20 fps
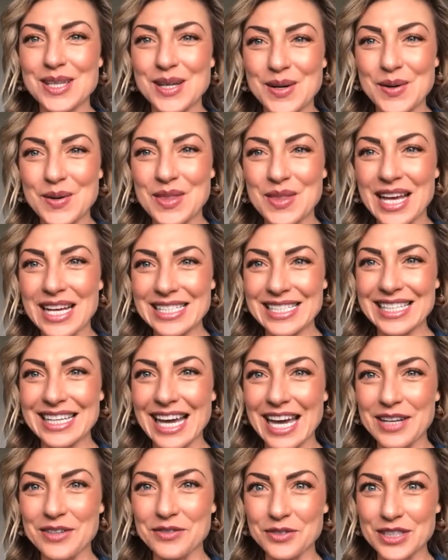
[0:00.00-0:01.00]
So thanks
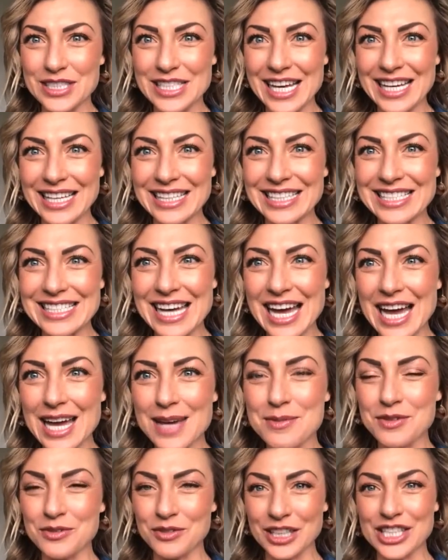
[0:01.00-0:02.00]
again for taking the
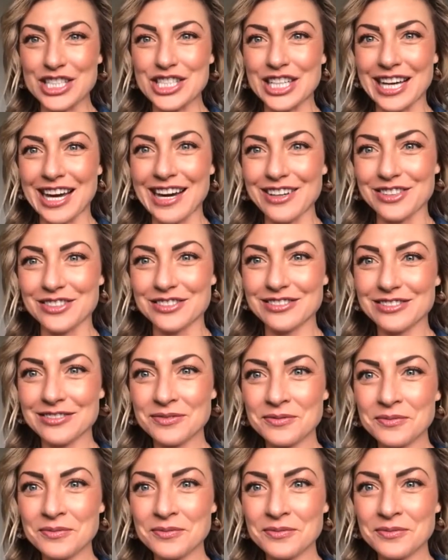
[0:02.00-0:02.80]
time and reaching out.